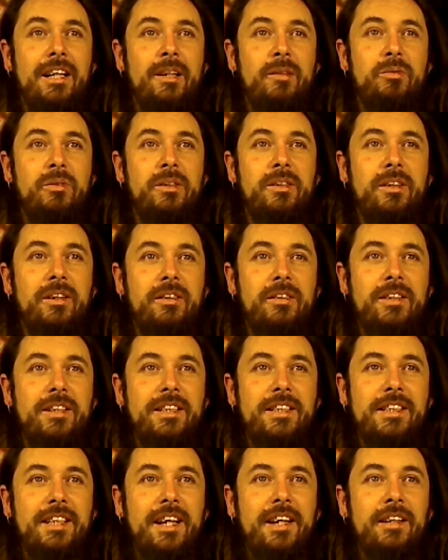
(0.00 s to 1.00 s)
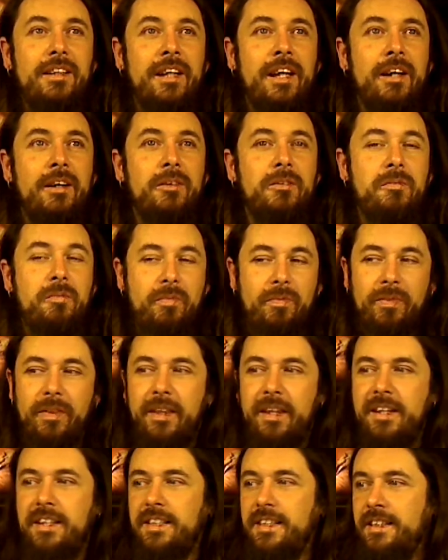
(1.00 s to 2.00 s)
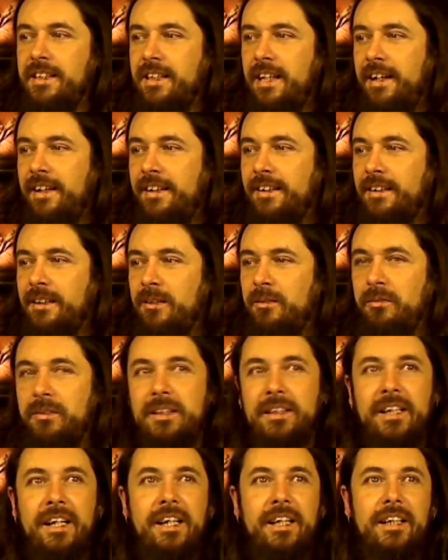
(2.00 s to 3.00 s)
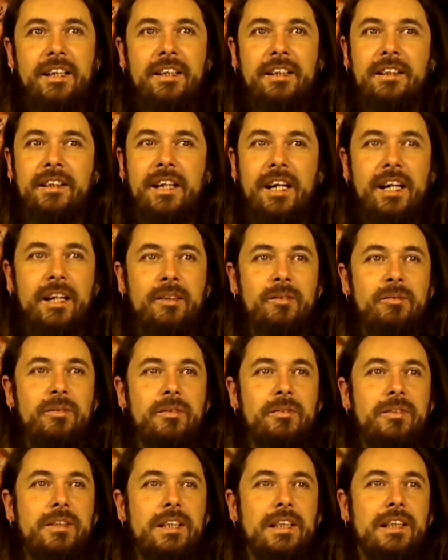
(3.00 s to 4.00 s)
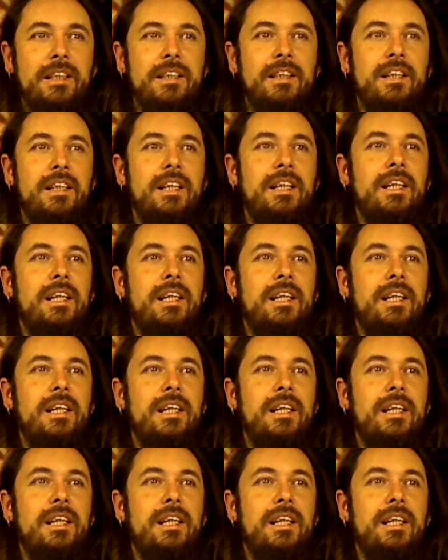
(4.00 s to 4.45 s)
If you go to the site now, this is as of tonight at 9.15,